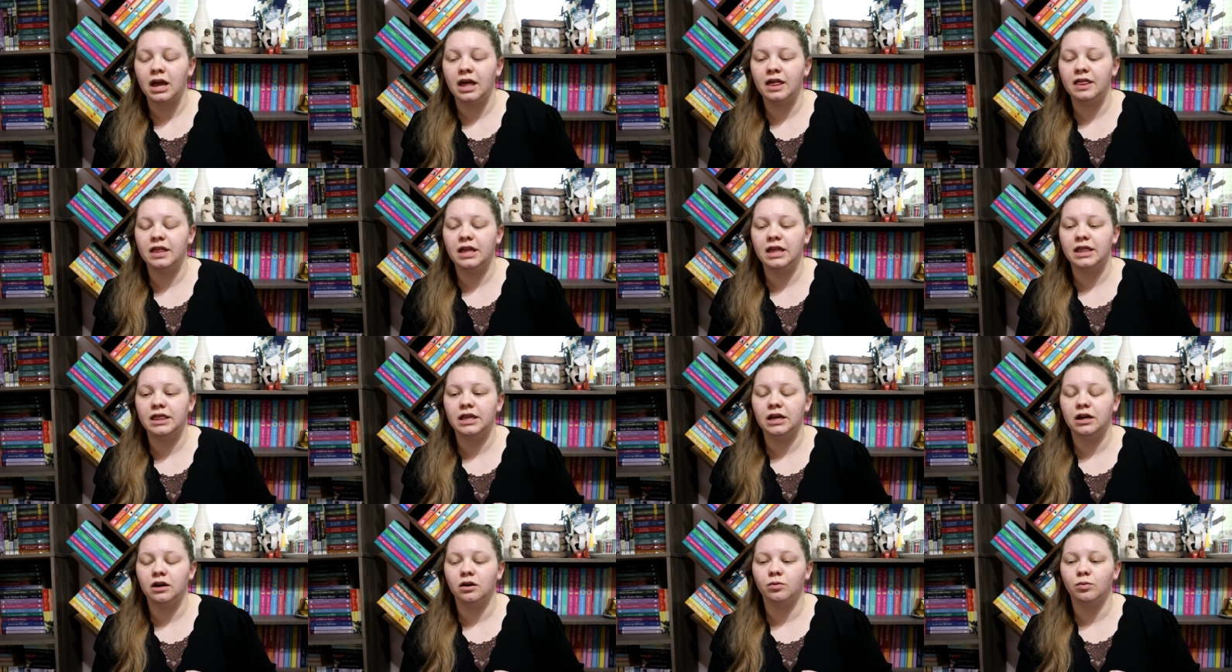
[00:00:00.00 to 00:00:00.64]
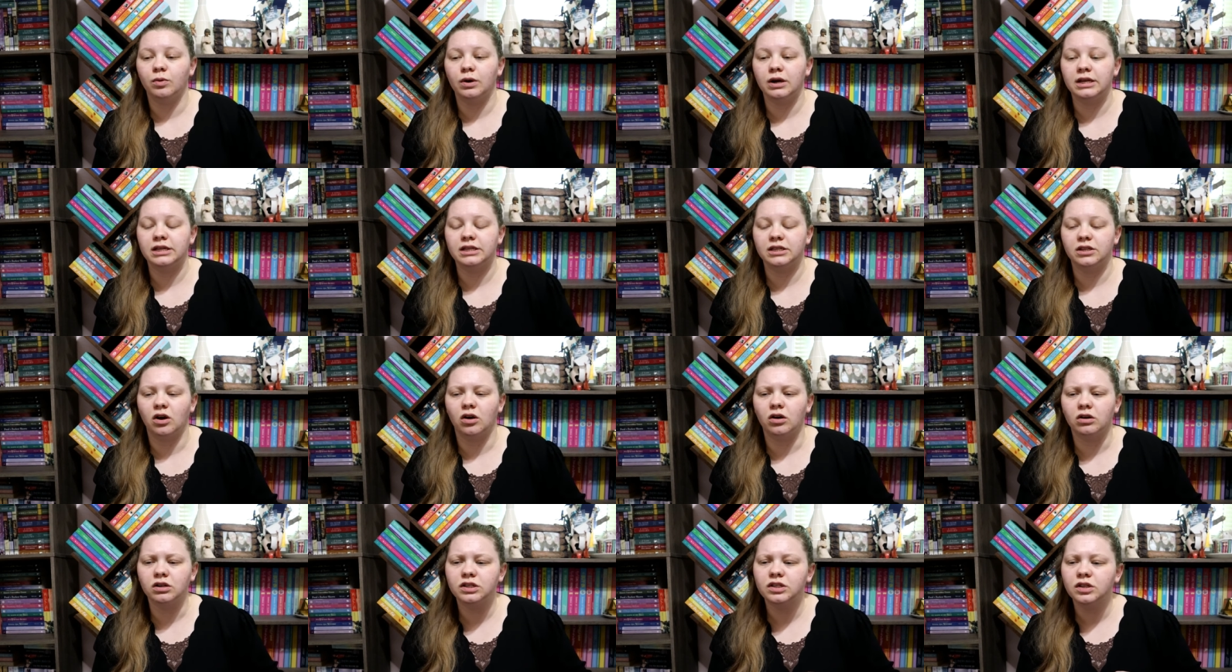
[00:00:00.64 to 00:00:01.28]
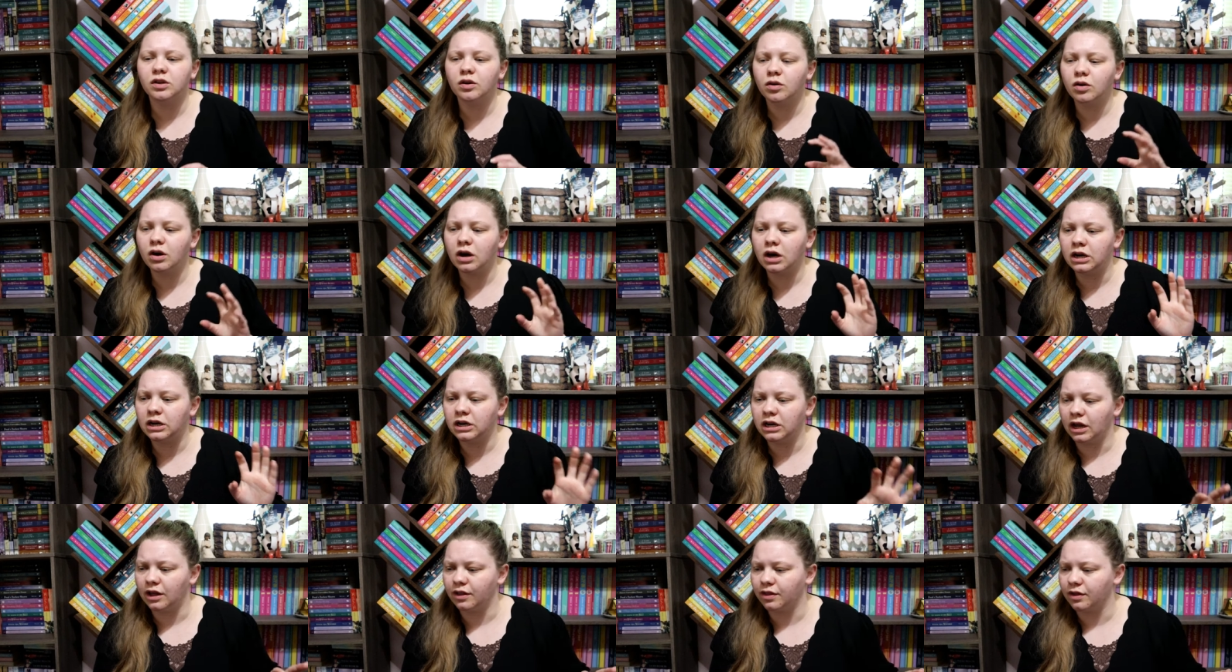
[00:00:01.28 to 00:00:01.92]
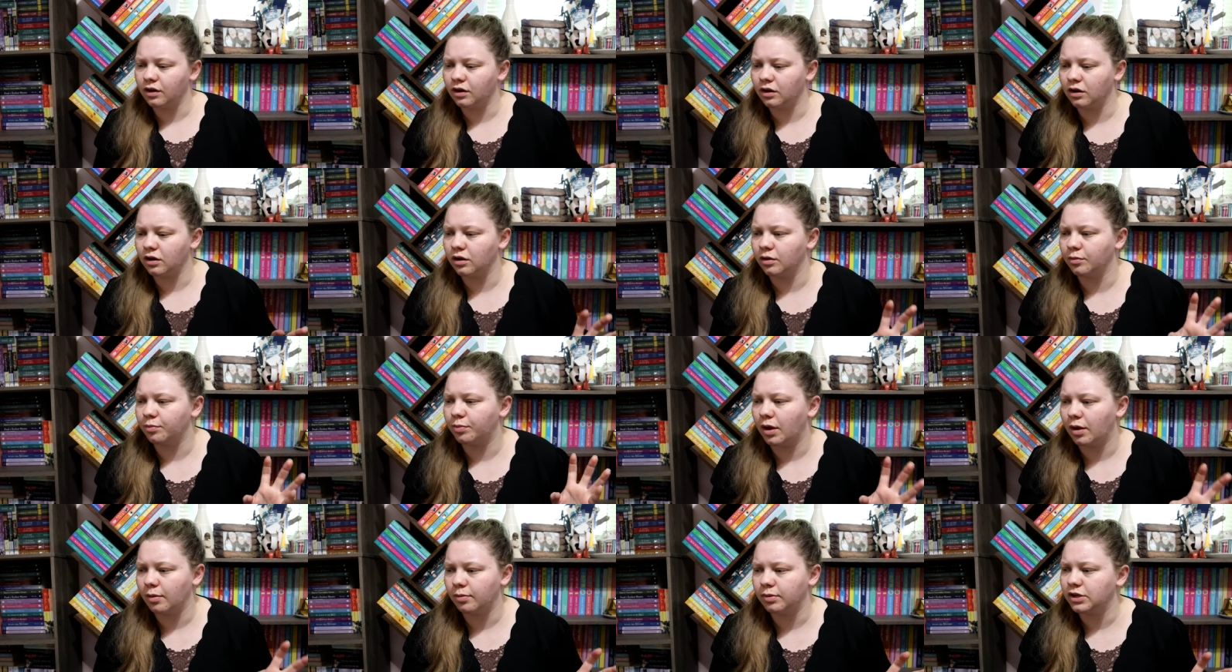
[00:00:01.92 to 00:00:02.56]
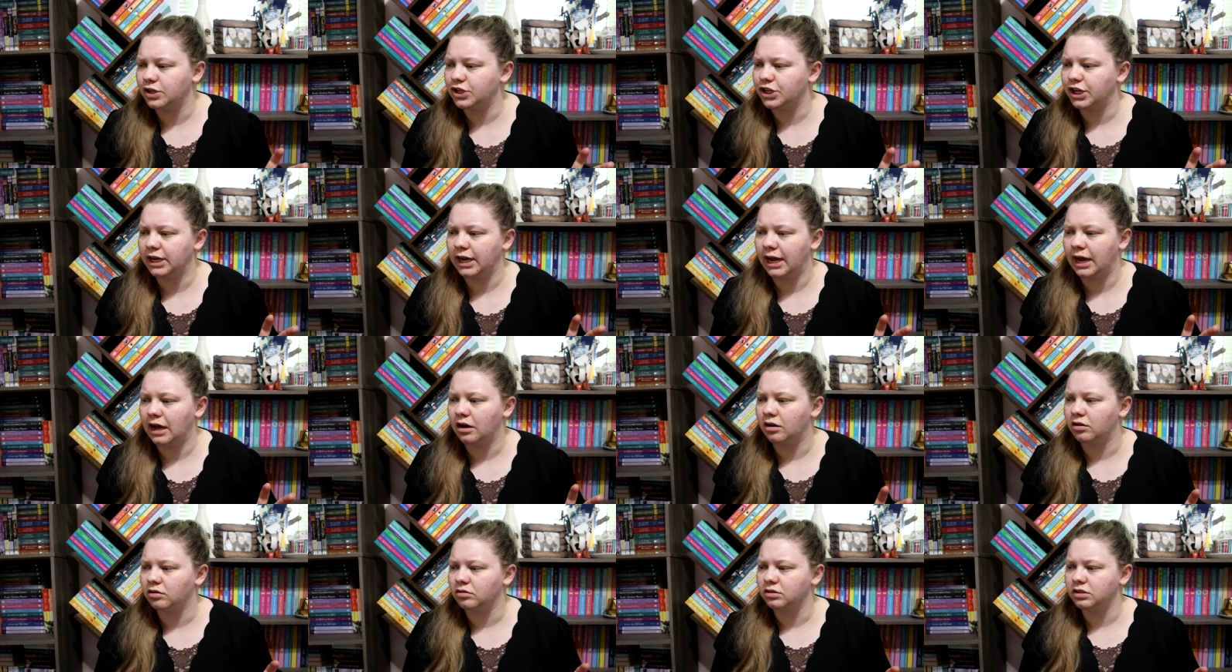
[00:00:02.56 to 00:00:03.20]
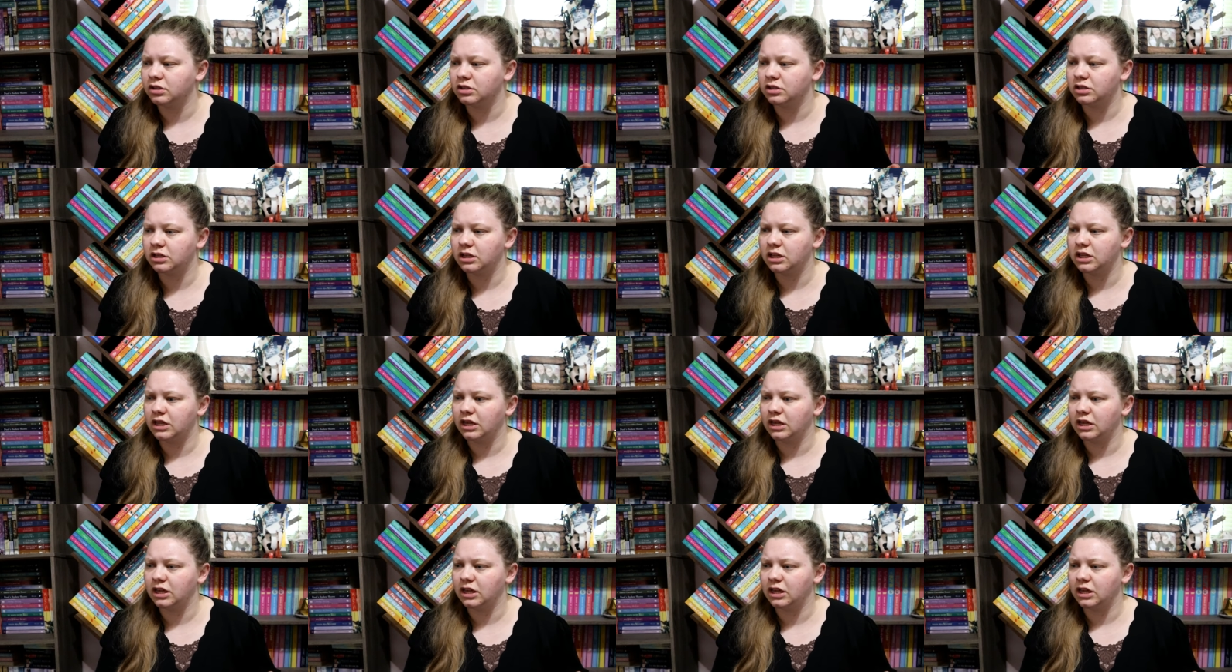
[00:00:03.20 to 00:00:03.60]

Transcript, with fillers: And then there was also another publishing house.